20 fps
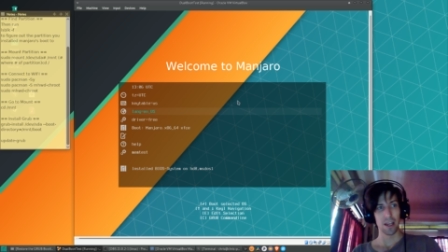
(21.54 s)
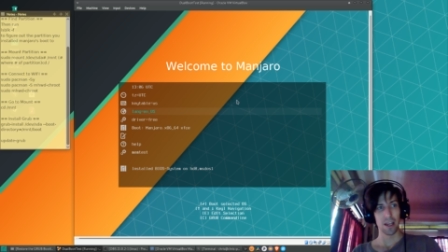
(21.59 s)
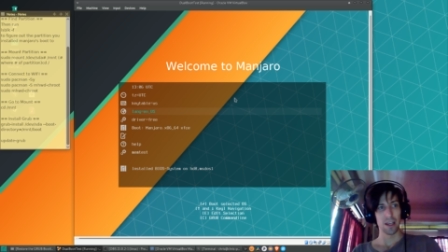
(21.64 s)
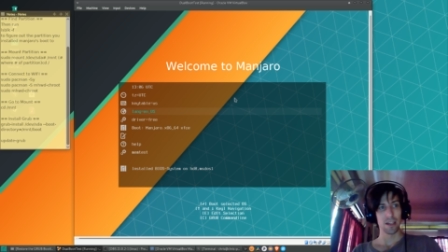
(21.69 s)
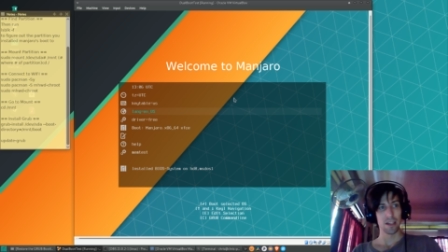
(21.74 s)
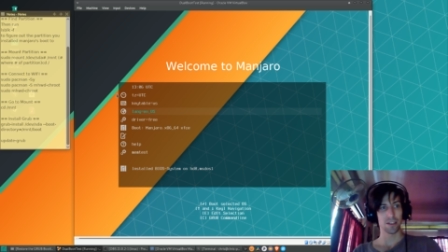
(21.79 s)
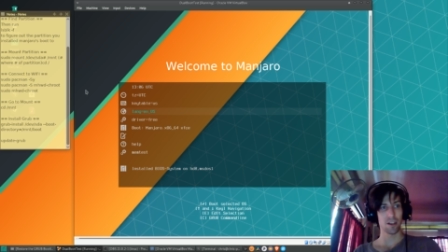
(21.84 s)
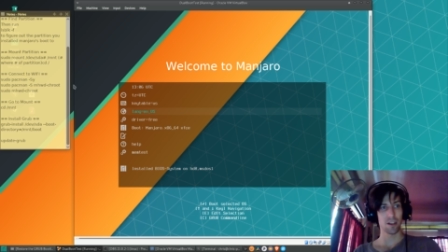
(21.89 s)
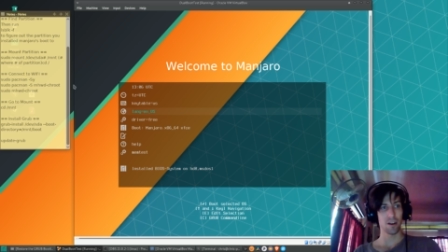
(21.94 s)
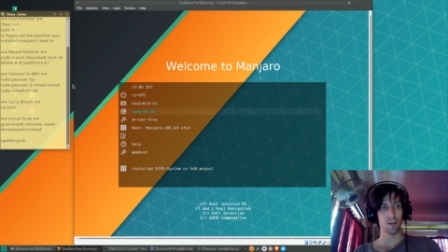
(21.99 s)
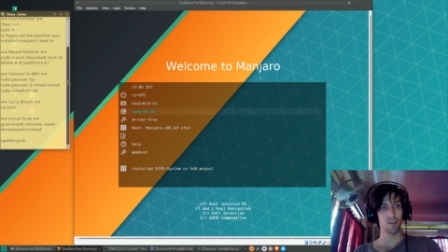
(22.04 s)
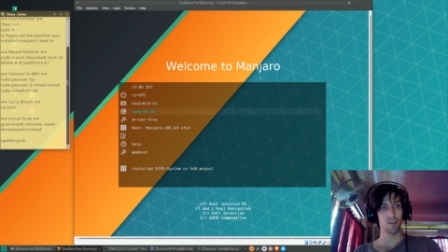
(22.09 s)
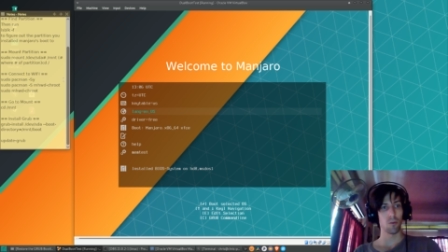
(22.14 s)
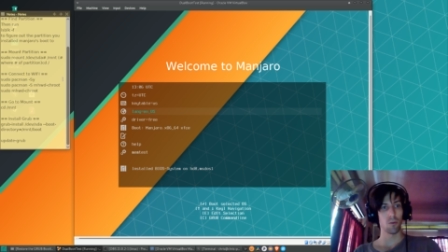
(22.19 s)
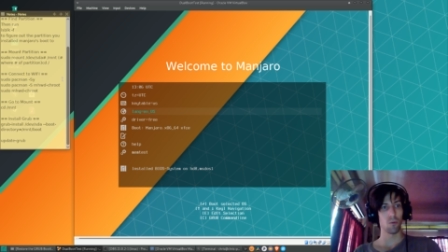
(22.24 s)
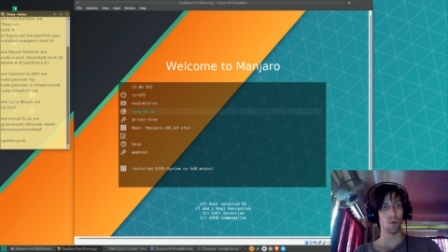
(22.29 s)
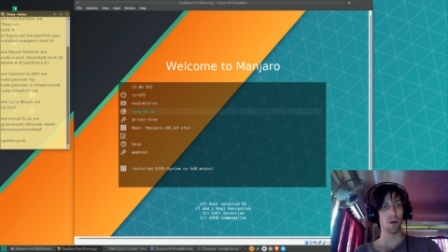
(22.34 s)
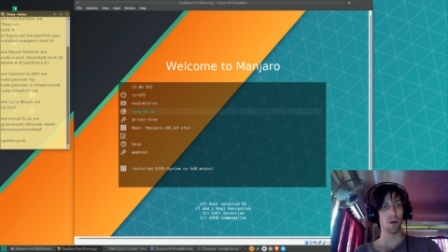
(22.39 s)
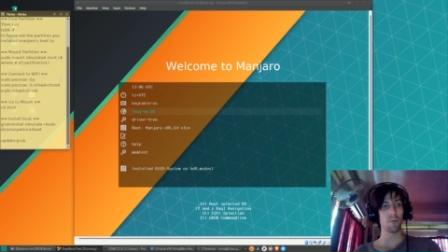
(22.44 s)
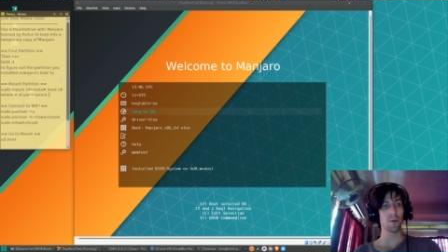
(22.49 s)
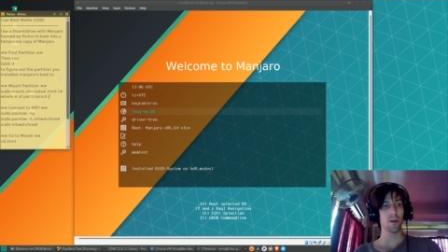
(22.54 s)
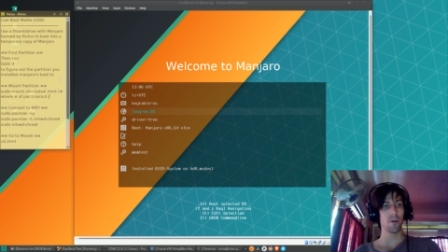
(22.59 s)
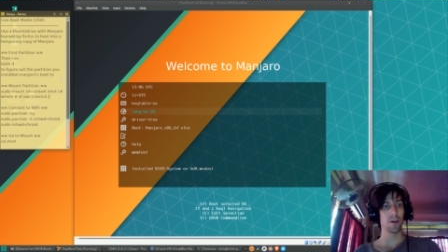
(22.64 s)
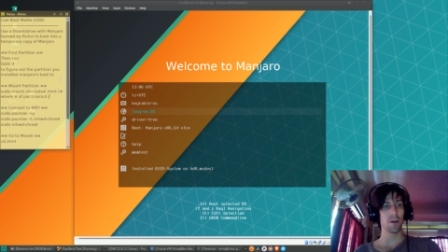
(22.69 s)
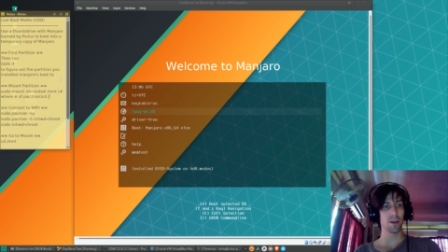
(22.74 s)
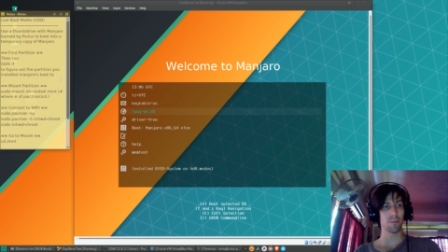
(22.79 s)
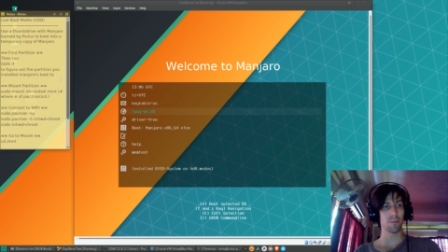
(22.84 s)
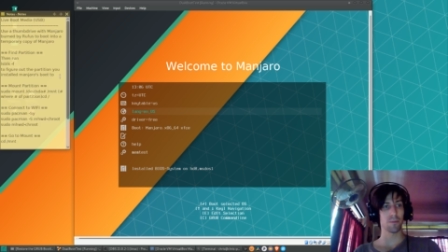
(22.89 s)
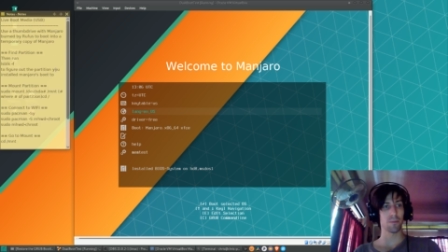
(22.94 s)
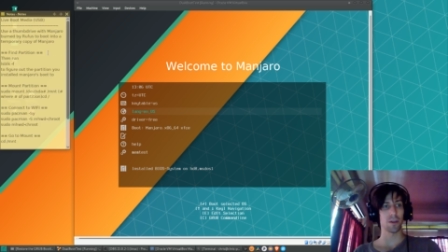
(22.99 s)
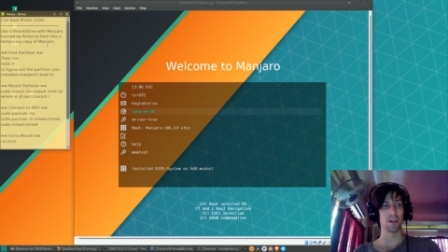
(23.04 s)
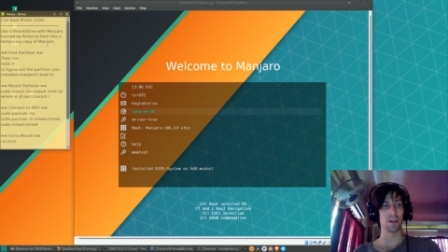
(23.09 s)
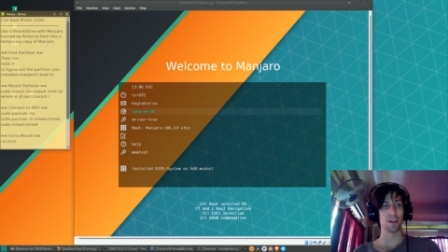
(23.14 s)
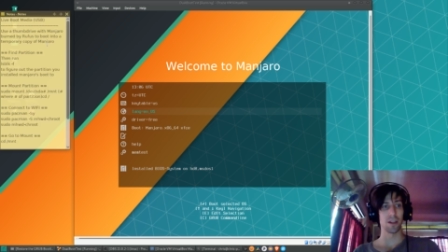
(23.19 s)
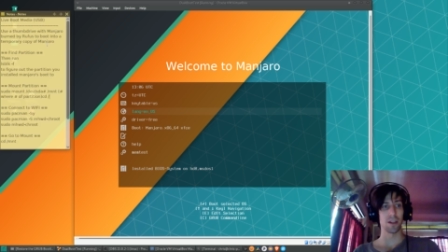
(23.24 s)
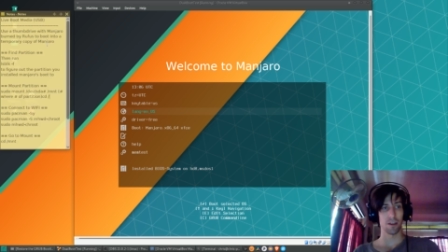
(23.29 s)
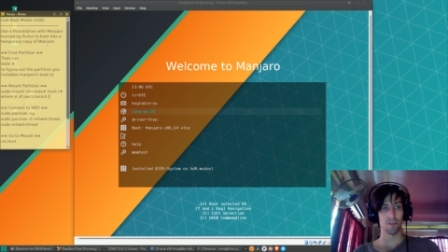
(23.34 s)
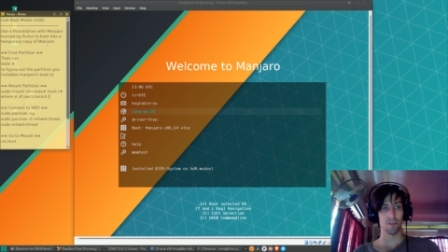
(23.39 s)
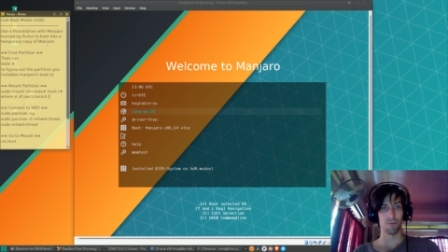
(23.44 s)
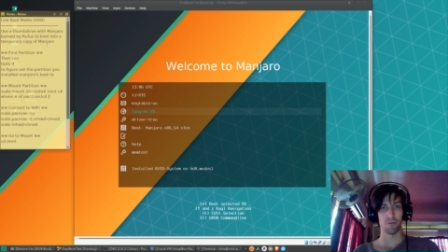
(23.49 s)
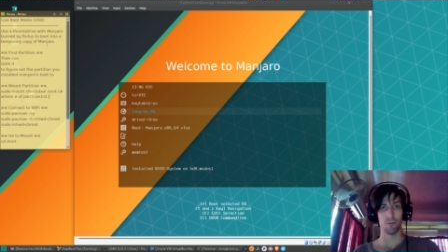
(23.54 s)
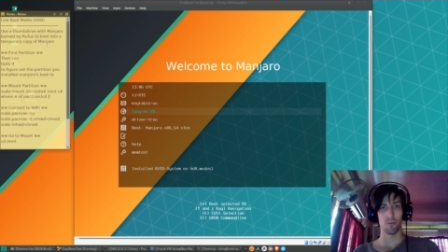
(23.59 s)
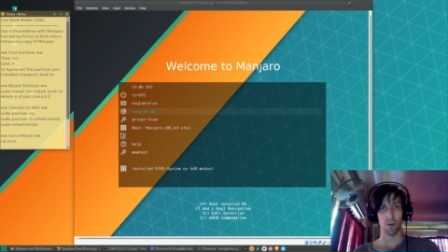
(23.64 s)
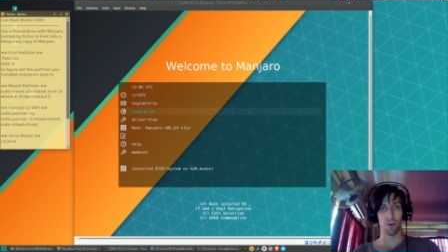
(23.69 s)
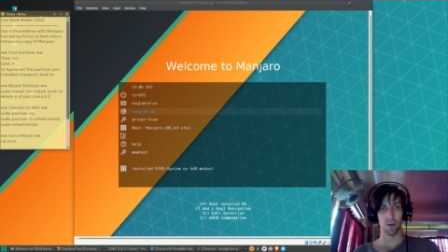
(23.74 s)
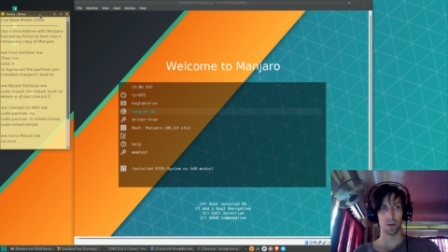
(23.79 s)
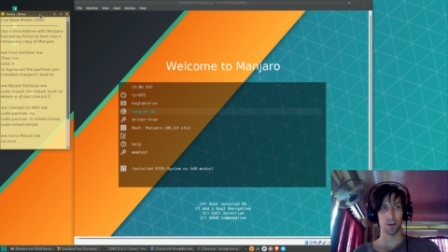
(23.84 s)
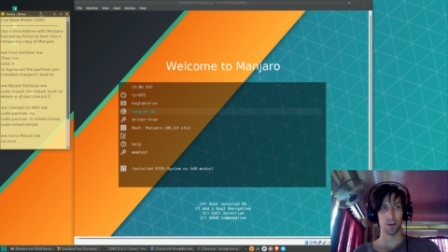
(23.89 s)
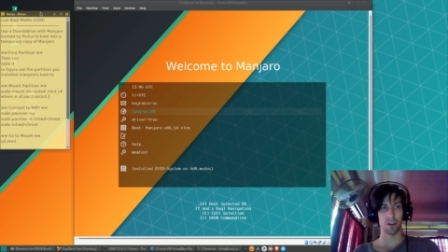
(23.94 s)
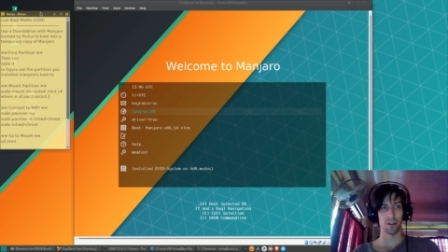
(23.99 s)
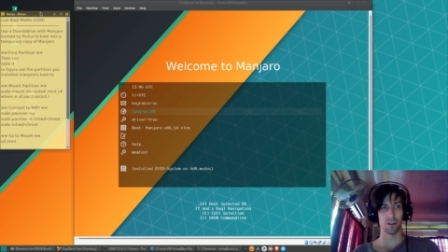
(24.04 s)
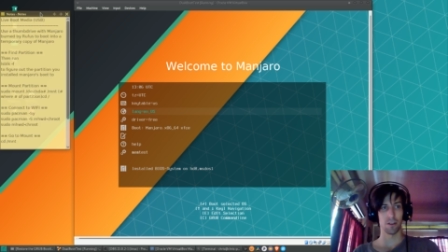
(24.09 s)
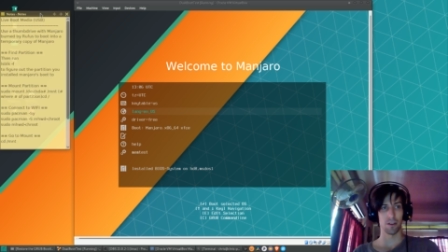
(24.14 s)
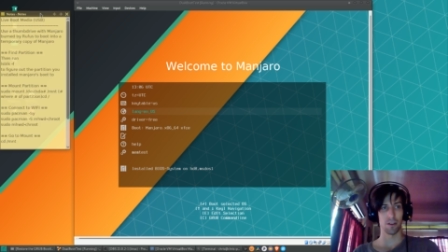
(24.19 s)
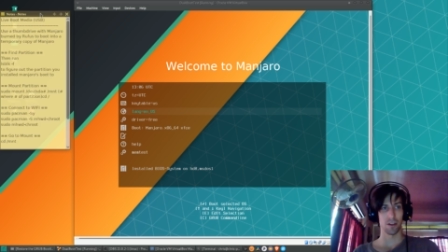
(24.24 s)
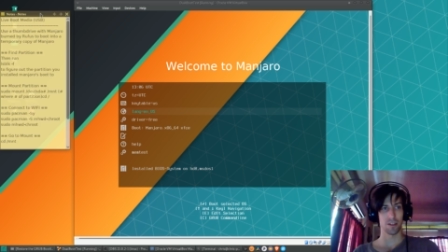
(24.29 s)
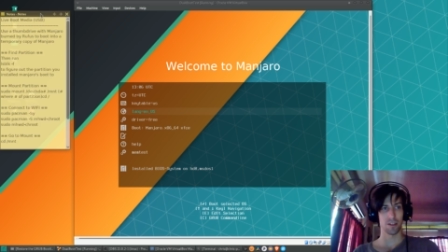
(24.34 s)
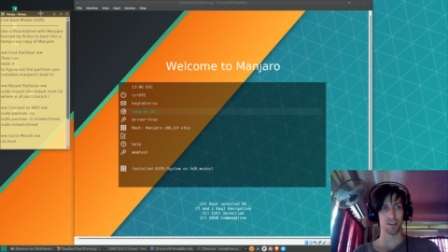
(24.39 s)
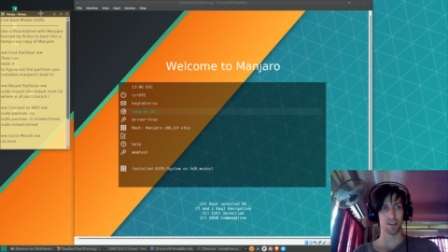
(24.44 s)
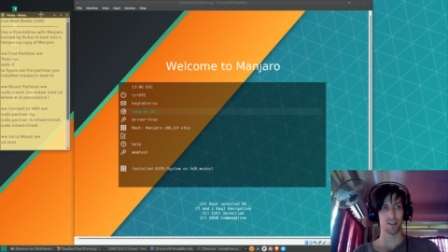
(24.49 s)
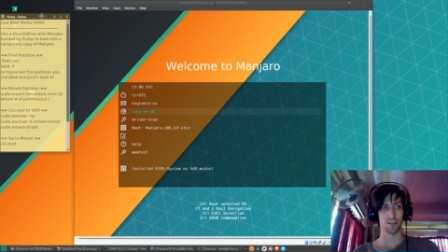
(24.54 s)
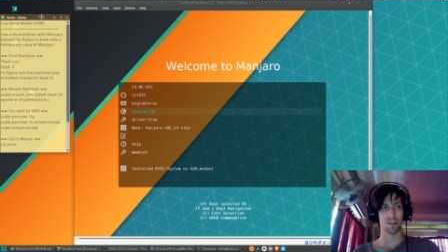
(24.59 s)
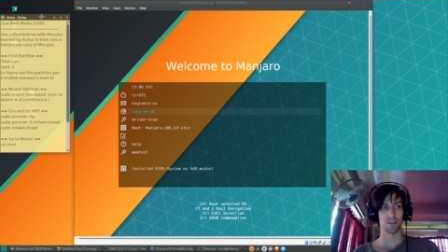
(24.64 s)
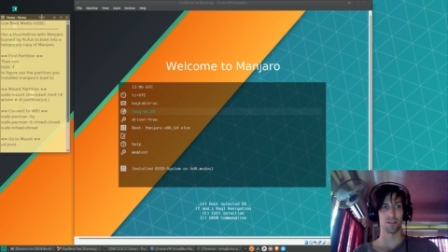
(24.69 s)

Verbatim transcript: So what we're going to be needing for this